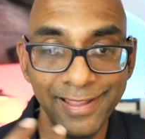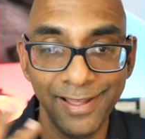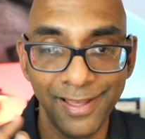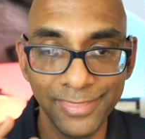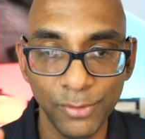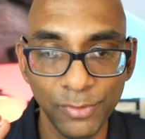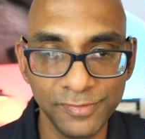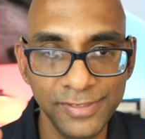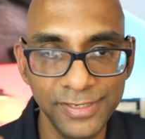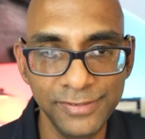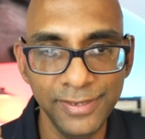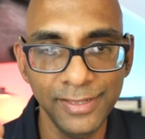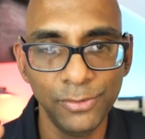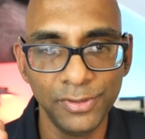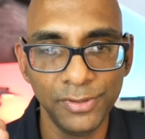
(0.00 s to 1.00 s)
And there was
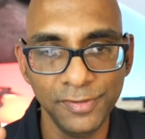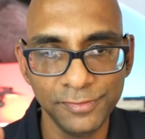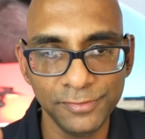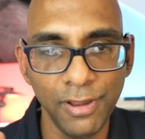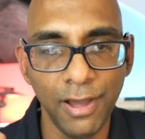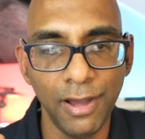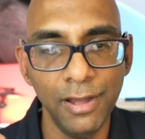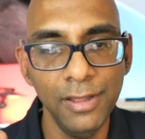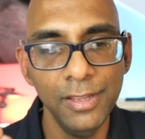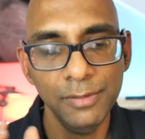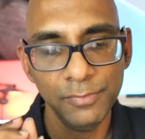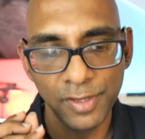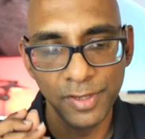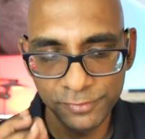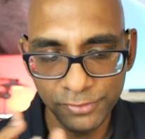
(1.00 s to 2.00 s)
detail on the star.
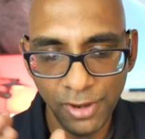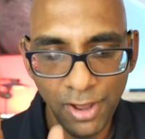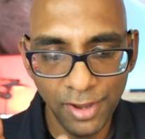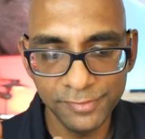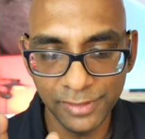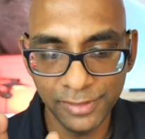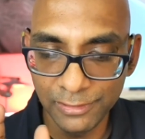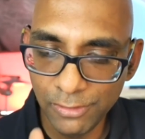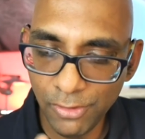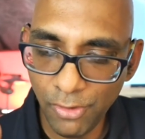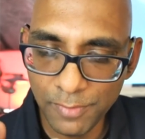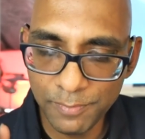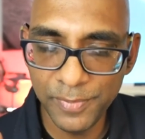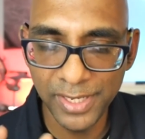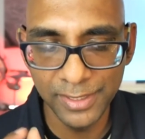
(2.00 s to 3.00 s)
A star is a
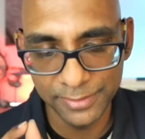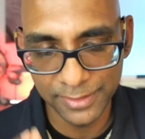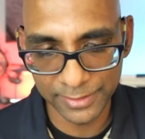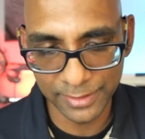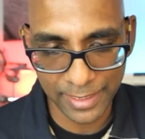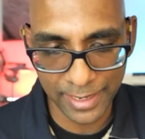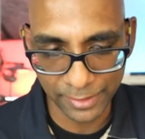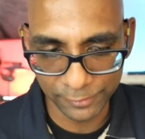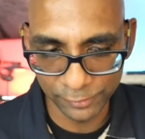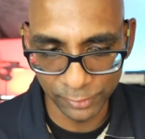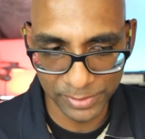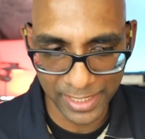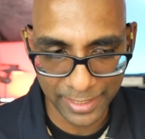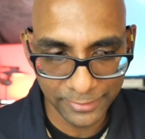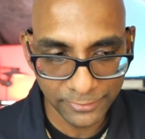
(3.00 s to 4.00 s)
lot bigger than an
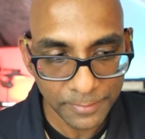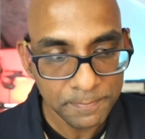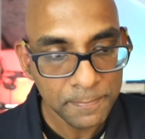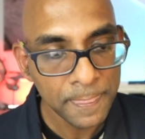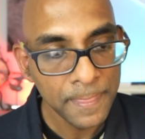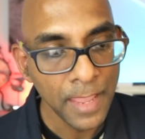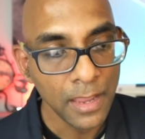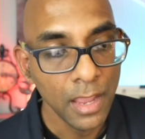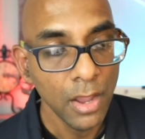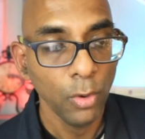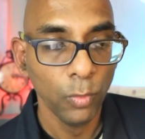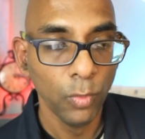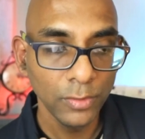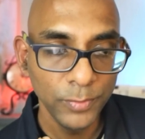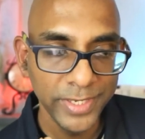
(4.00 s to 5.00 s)
exoplanet.
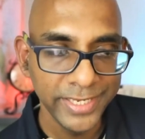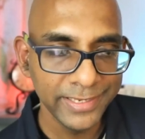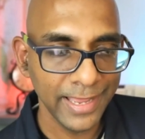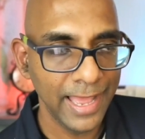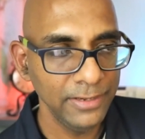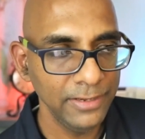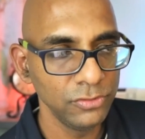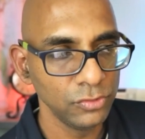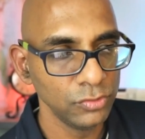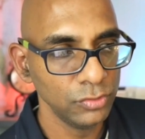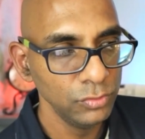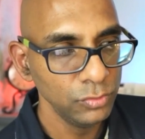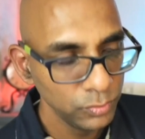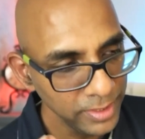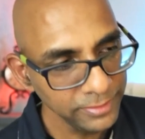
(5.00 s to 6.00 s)
What we can
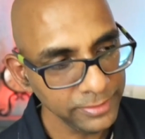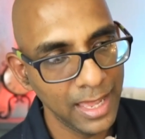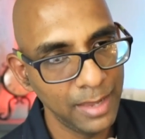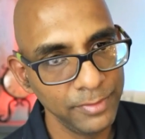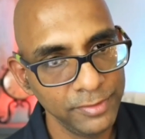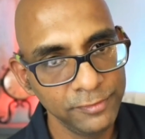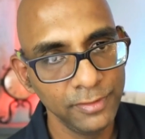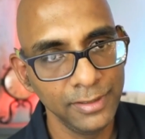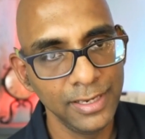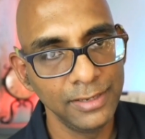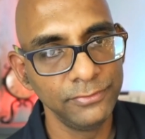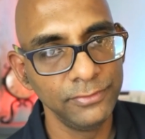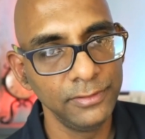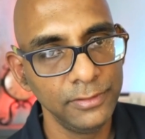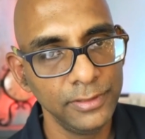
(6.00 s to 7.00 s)
do with amateur
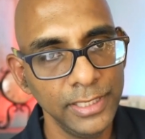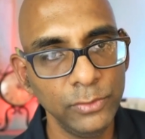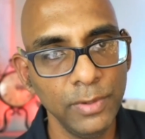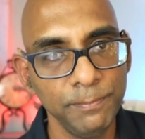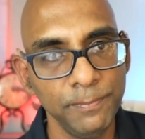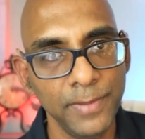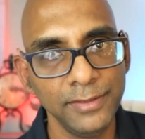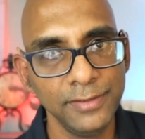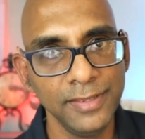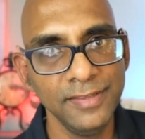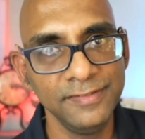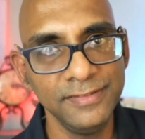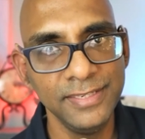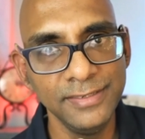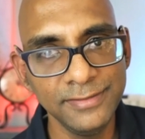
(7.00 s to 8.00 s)
level equipment
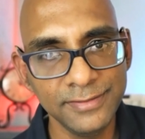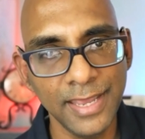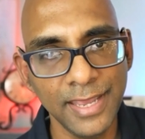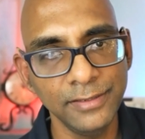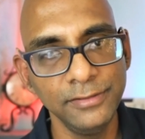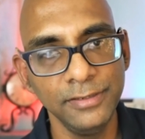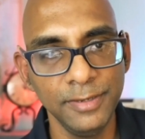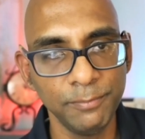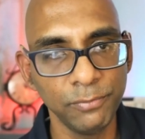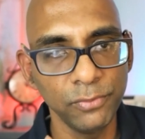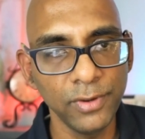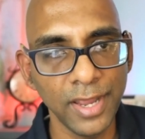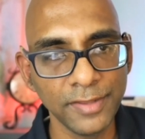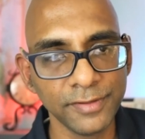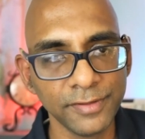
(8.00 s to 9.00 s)
is detect the
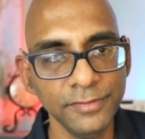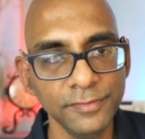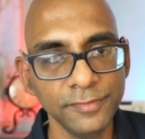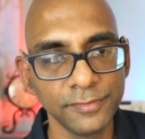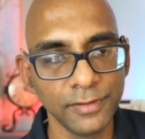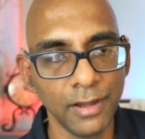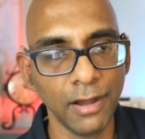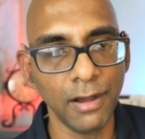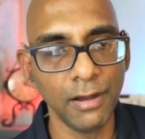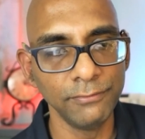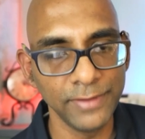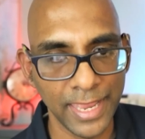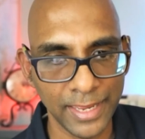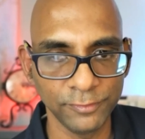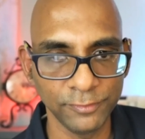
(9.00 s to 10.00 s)
presence
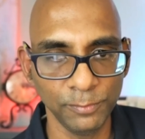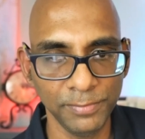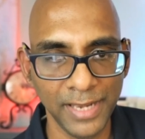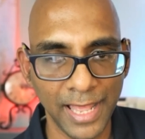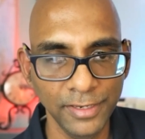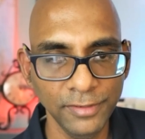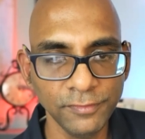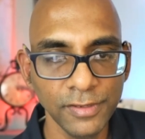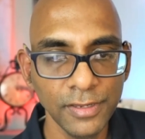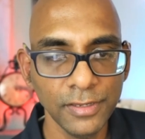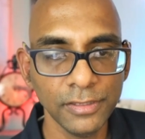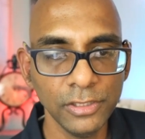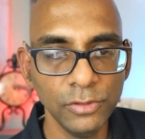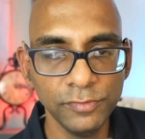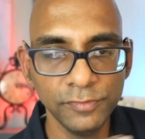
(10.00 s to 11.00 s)
of exoplanets
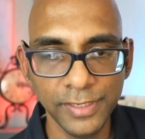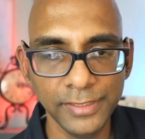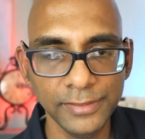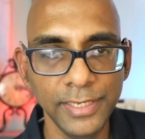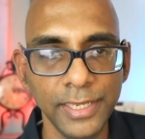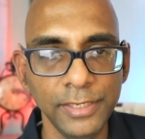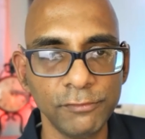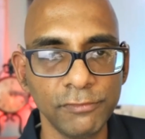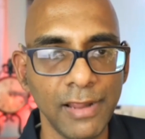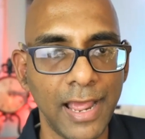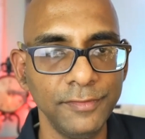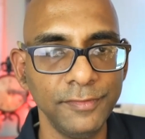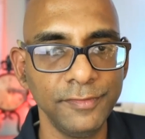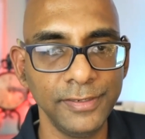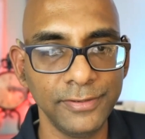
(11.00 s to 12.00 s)
using the
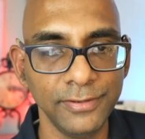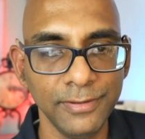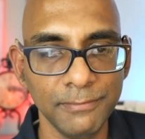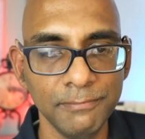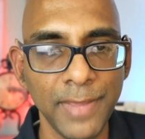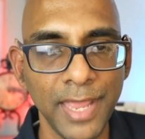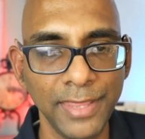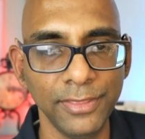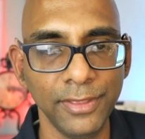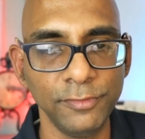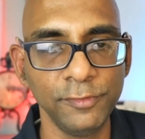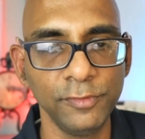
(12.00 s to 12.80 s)
transit method.